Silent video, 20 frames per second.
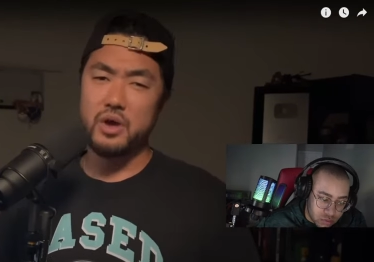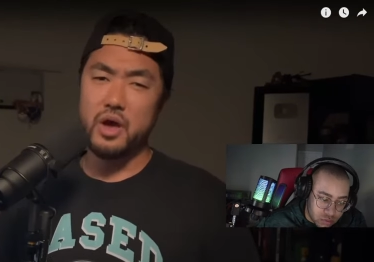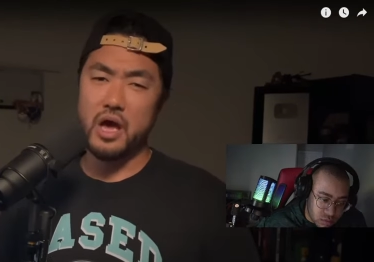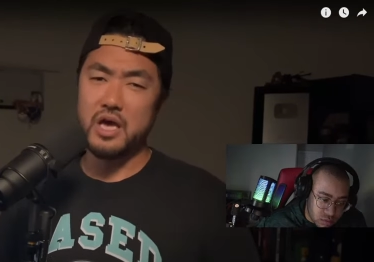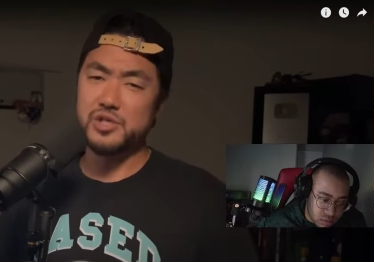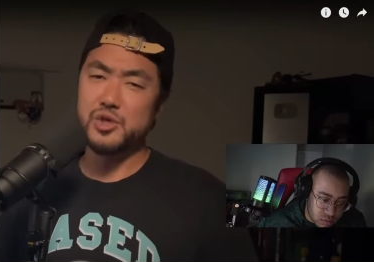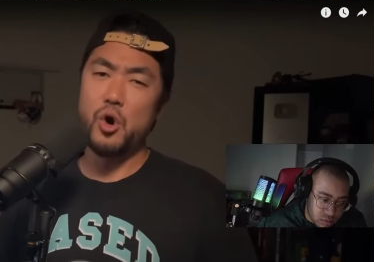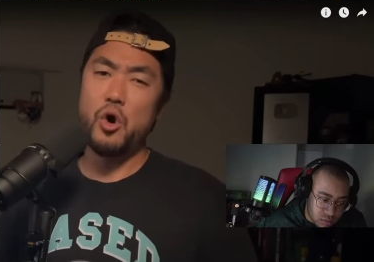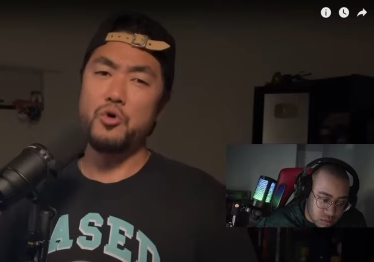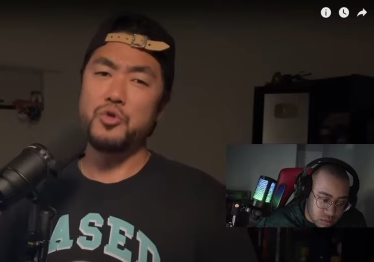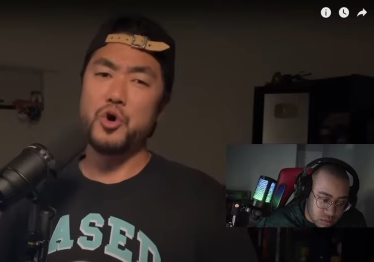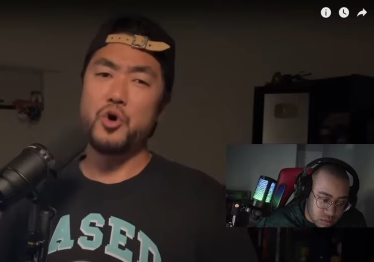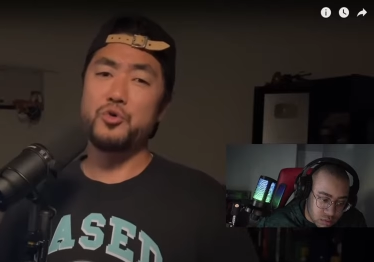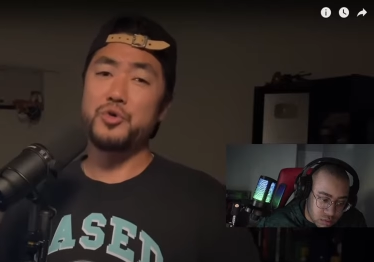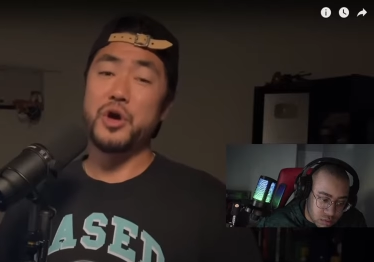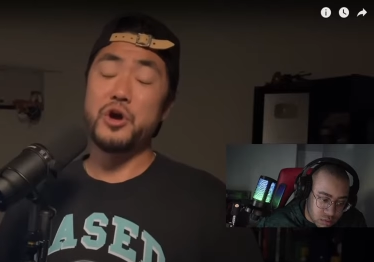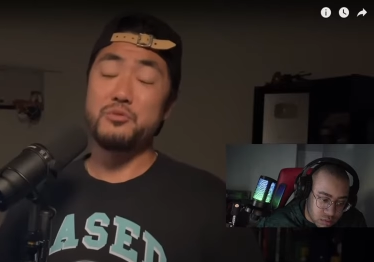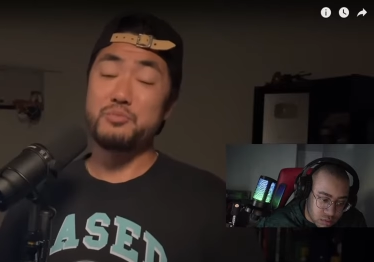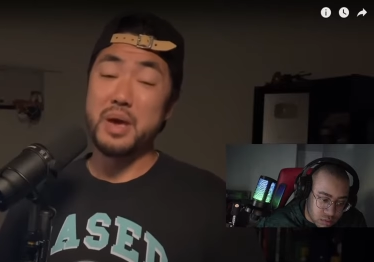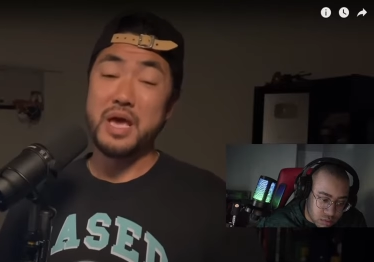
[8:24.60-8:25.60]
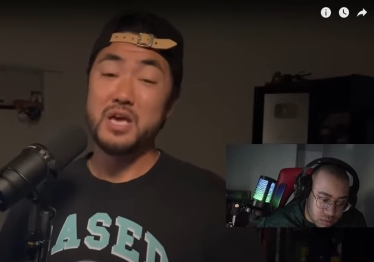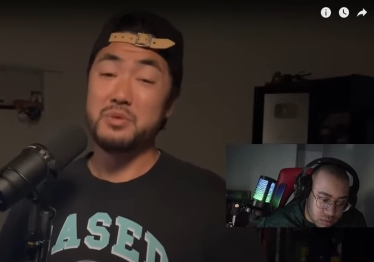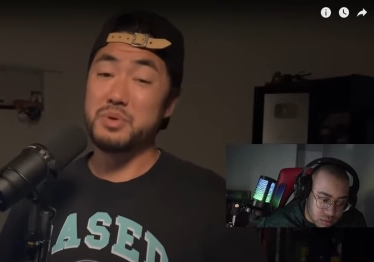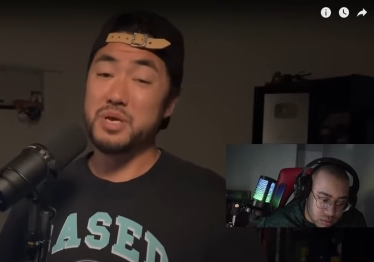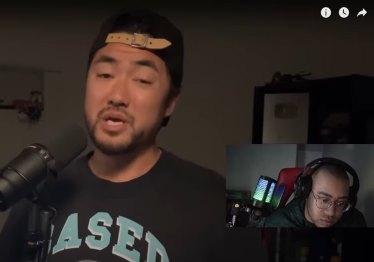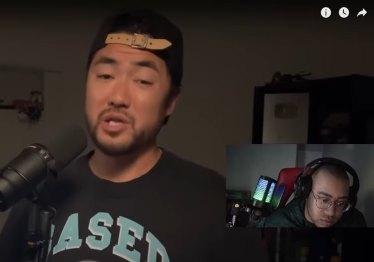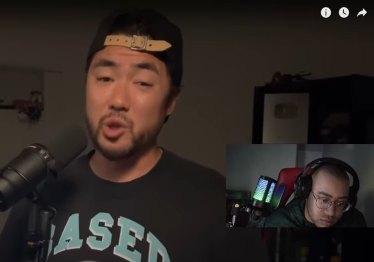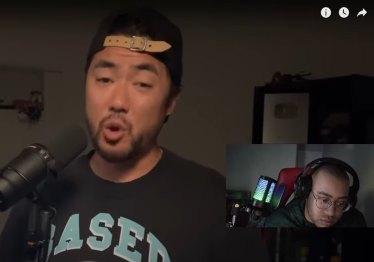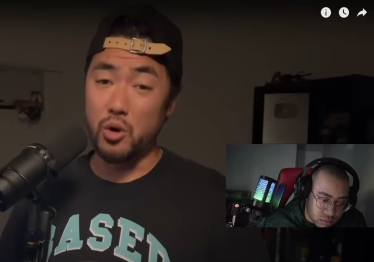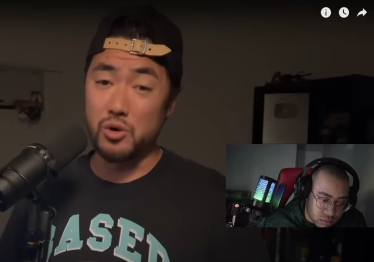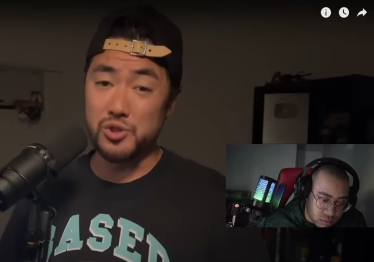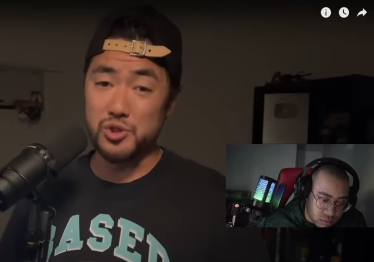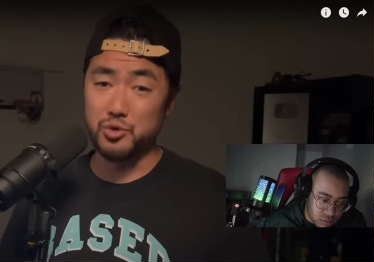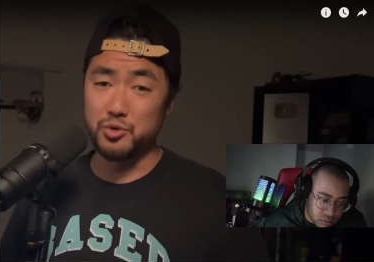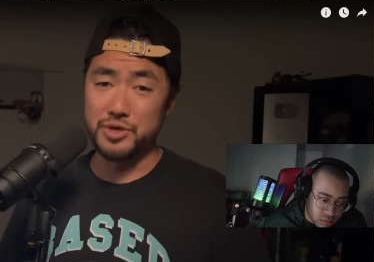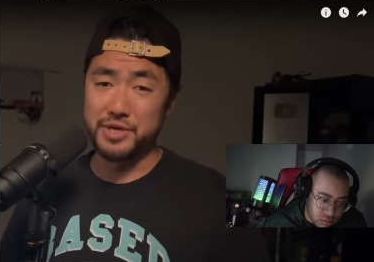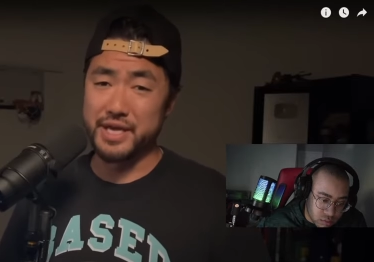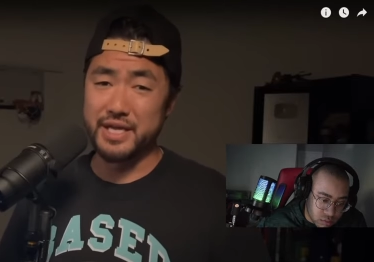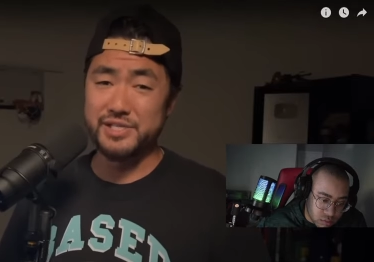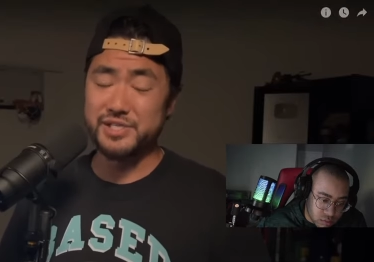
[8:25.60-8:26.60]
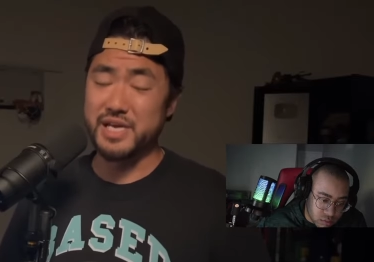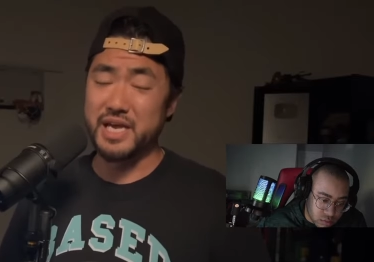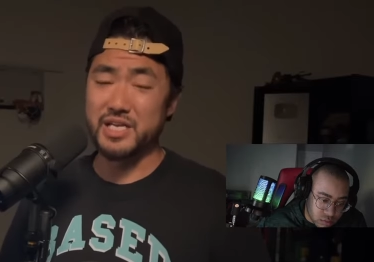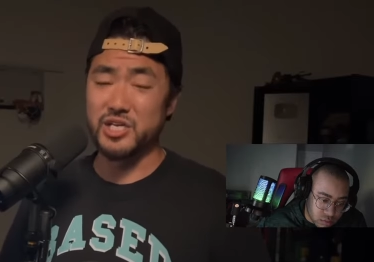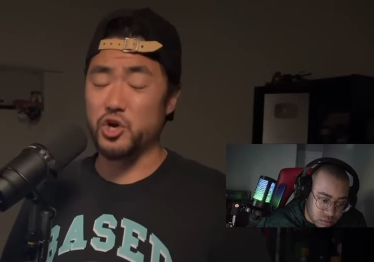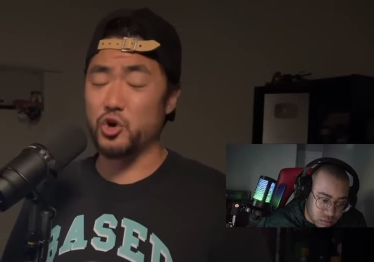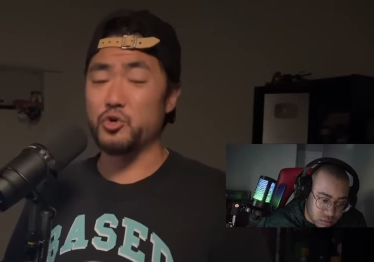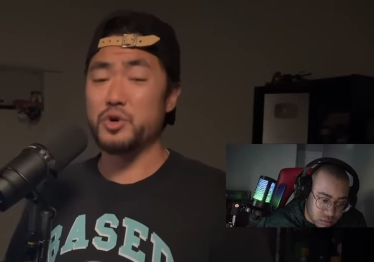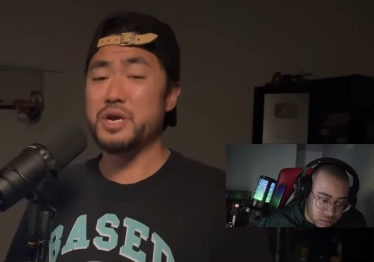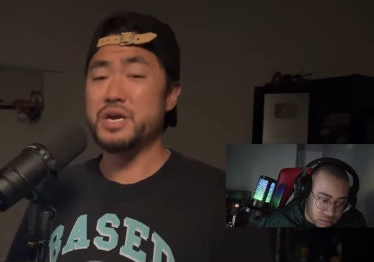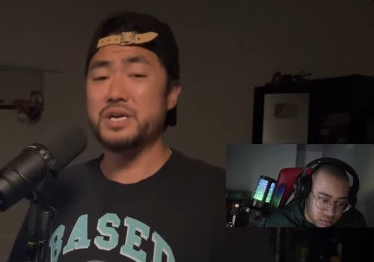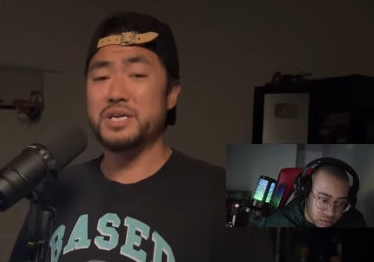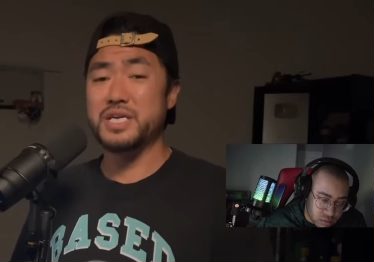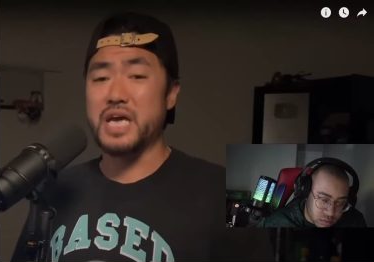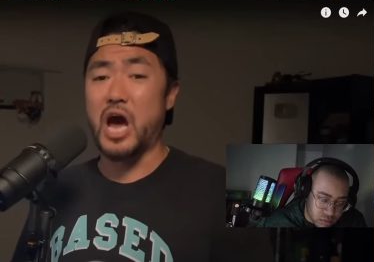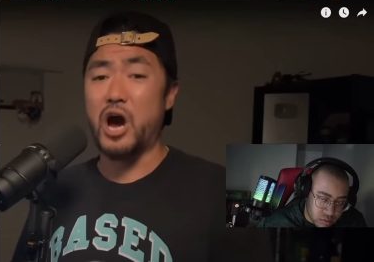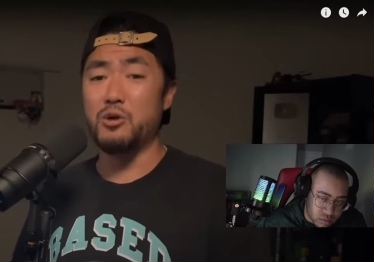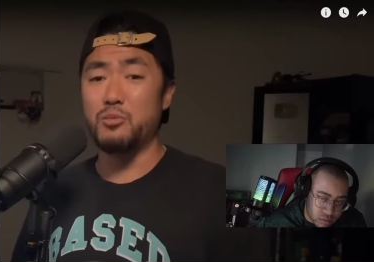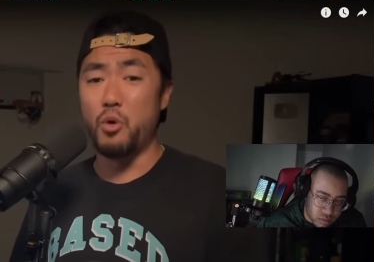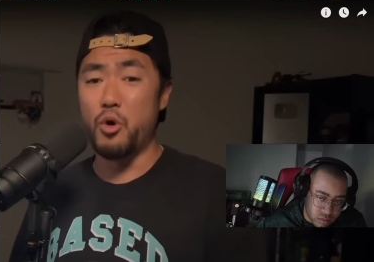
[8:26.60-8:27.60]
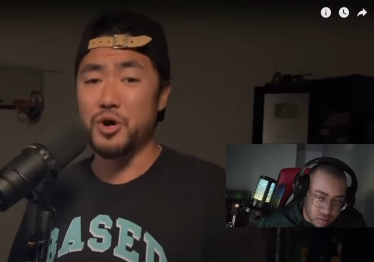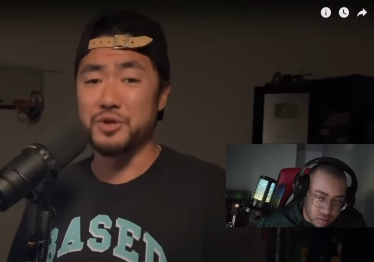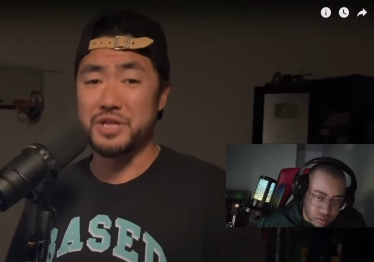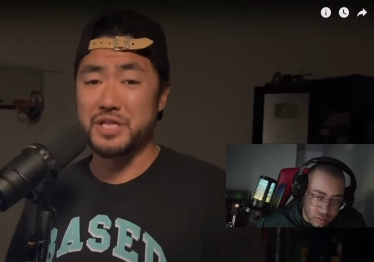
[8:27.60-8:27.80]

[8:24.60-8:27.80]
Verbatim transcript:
Speaker 1: As although there may be a lawsuit against that Korean cowboy